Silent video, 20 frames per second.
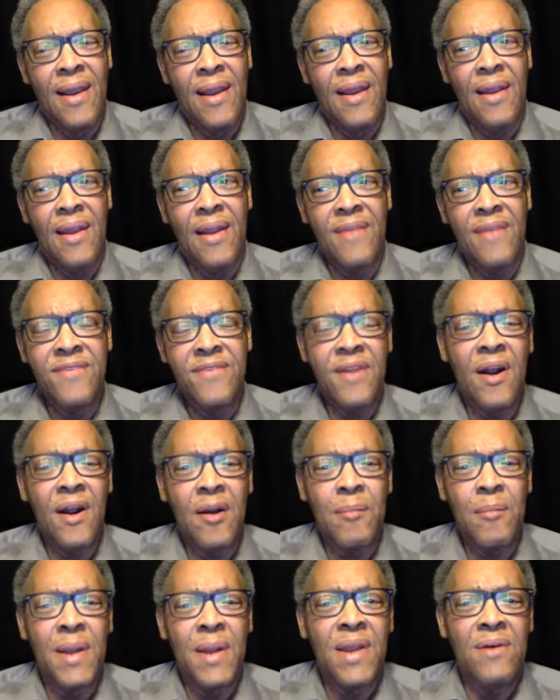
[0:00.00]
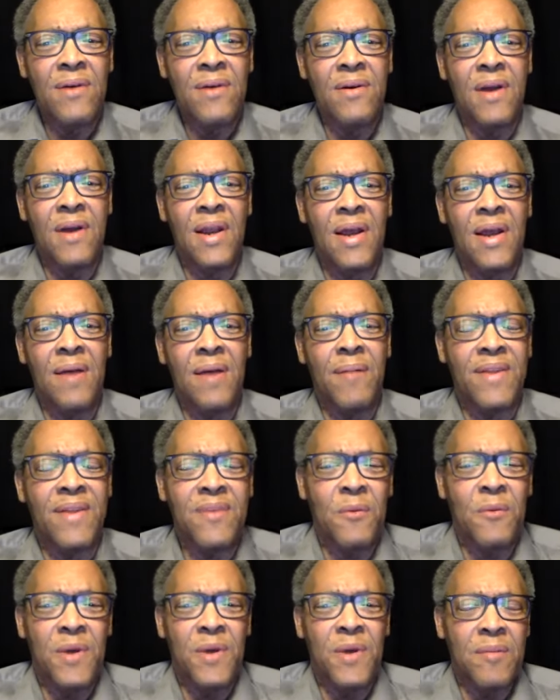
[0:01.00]
let's start a balloon club. I
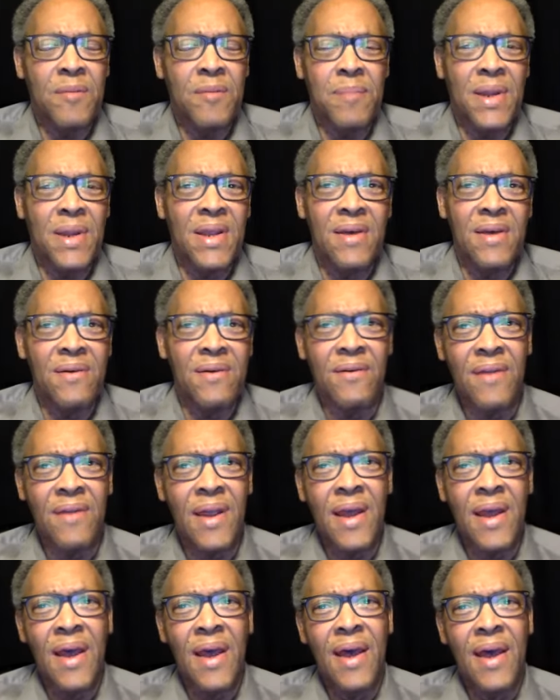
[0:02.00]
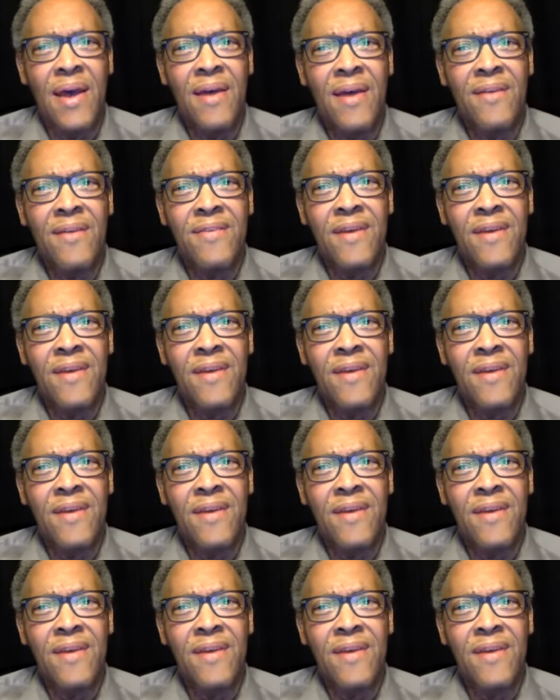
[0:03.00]
said, what's a mm-hmm. balloon? So